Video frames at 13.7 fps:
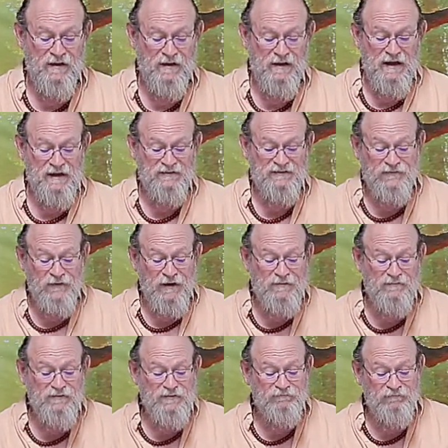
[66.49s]

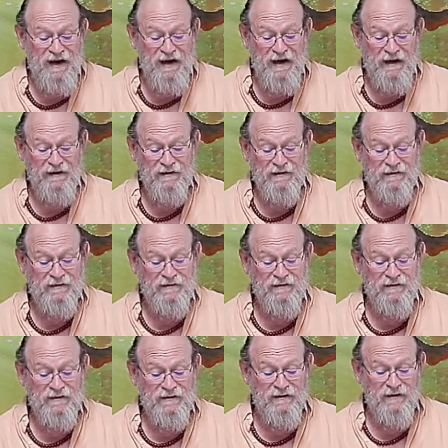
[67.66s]
Extremes meet.
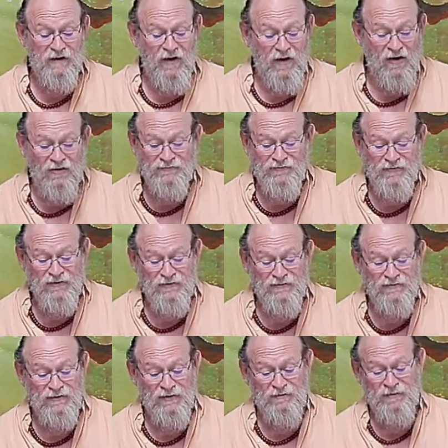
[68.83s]
All truths
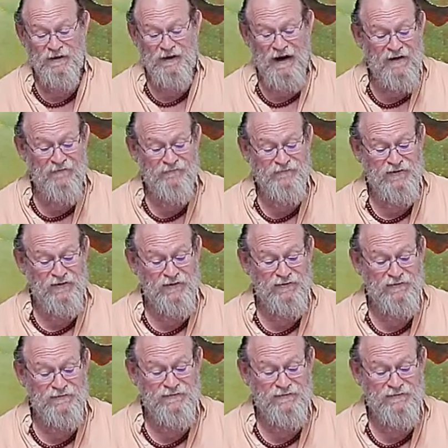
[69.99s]
are but half truths,